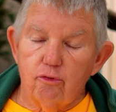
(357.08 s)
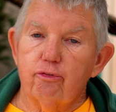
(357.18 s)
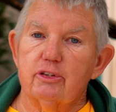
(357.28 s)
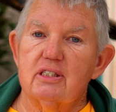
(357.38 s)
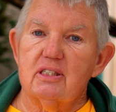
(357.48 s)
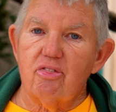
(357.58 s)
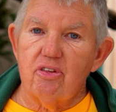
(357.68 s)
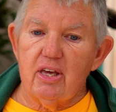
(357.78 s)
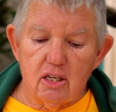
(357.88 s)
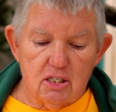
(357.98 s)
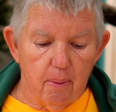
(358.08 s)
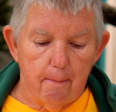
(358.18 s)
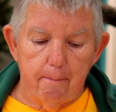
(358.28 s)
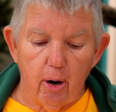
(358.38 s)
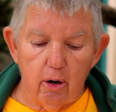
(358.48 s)

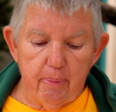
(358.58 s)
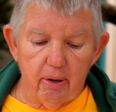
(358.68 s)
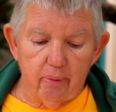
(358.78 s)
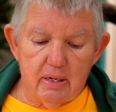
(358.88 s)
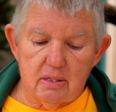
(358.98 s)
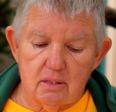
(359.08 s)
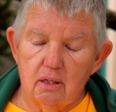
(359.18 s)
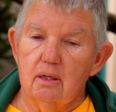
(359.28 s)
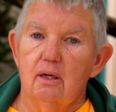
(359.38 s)
forsythias, barberries,